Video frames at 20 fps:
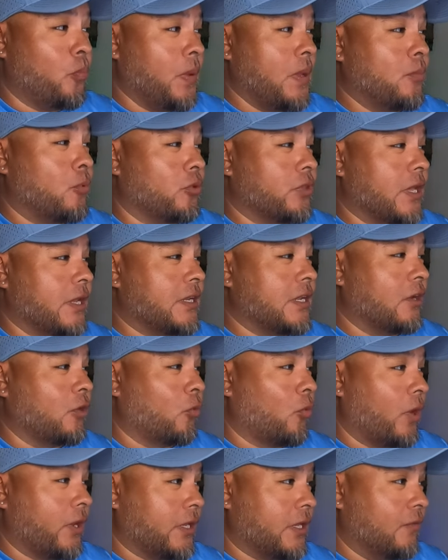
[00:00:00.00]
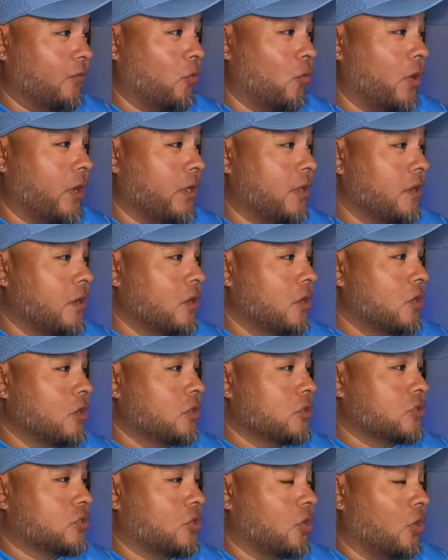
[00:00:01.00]
people that didn't write giveaway,
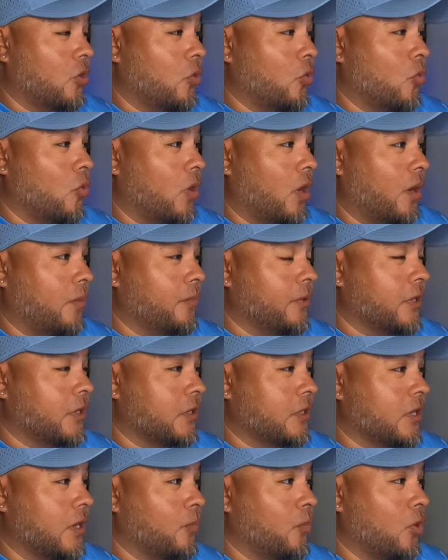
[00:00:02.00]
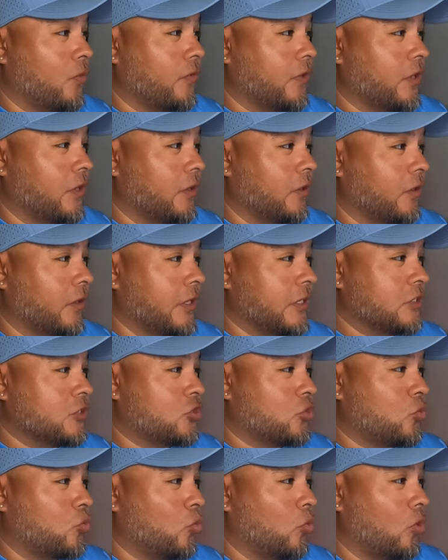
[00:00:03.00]
so I'm gonna come over here and
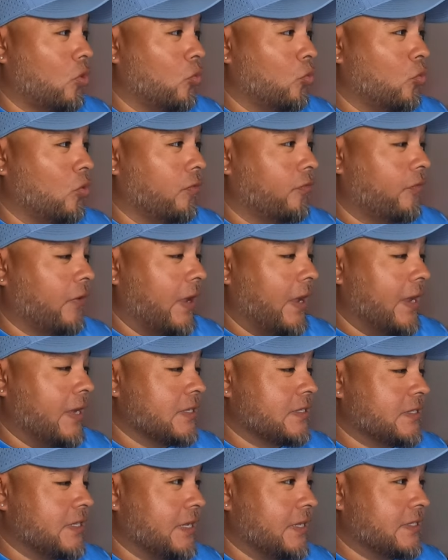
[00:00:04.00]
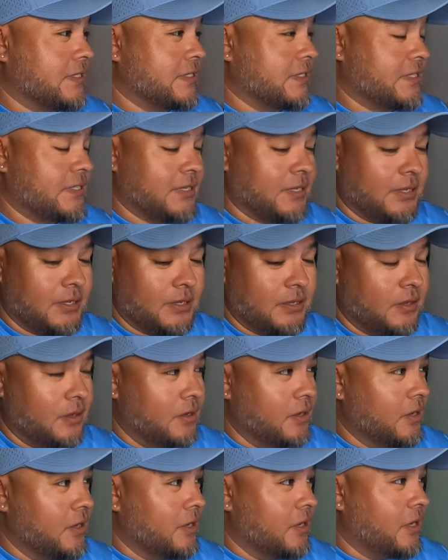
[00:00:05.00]
scroll real fast and see
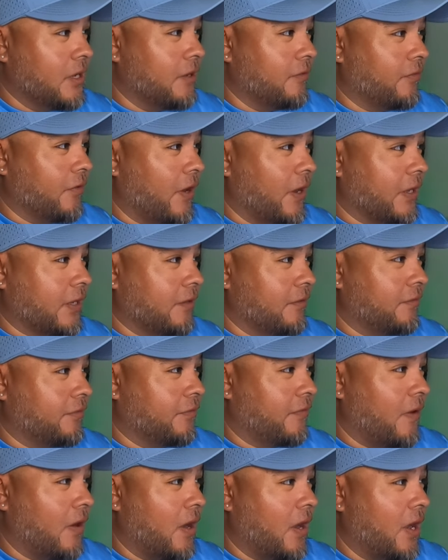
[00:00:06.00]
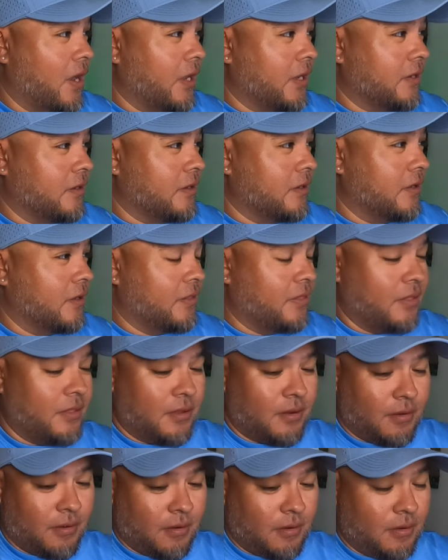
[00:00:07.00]
if I can find
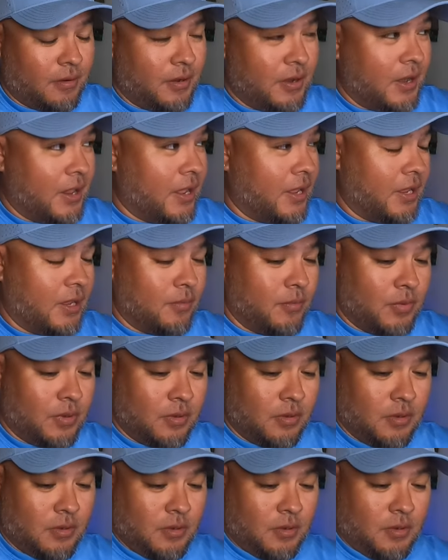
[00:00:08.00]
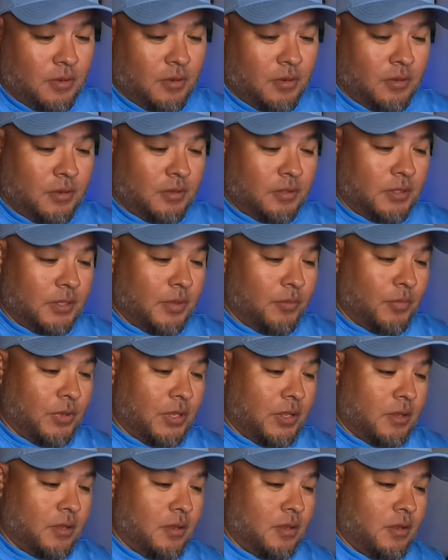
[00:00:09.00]
their name. Let
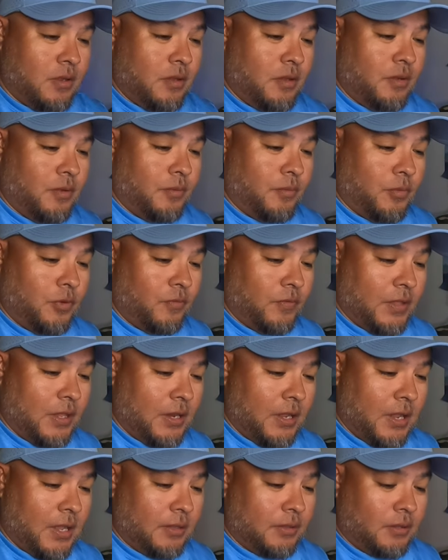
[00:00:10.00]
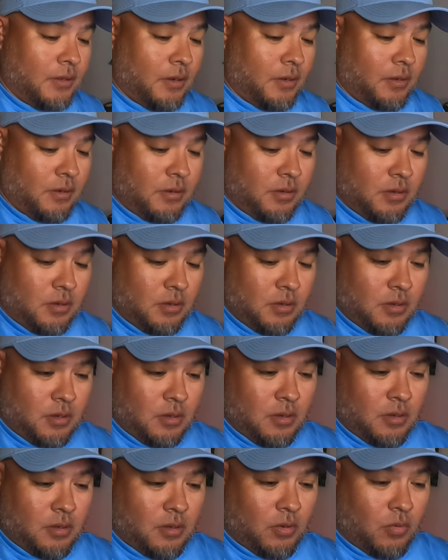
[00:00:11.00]
me move that hat there.
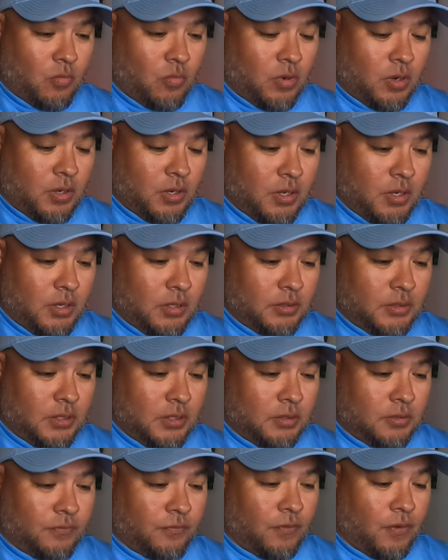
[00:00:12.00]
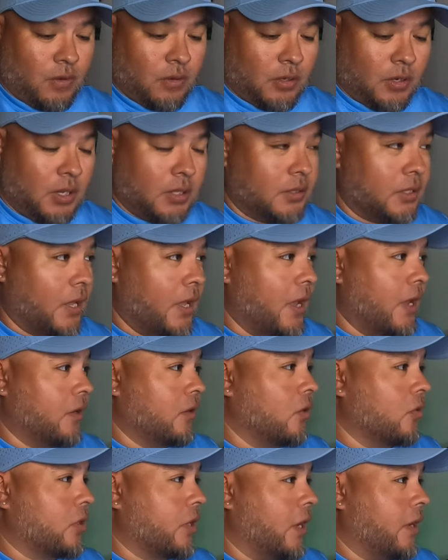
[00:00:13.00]
I don't want anything falling out the hat.
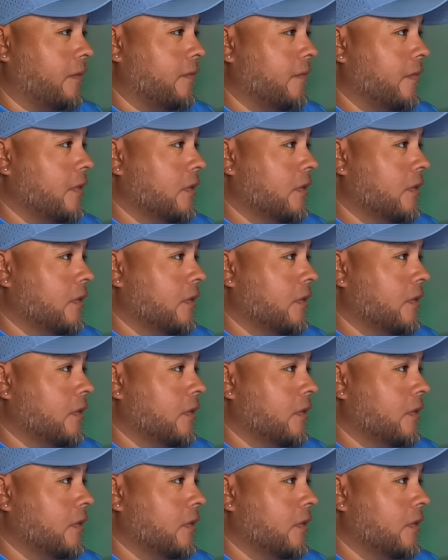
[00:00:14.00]
Okay.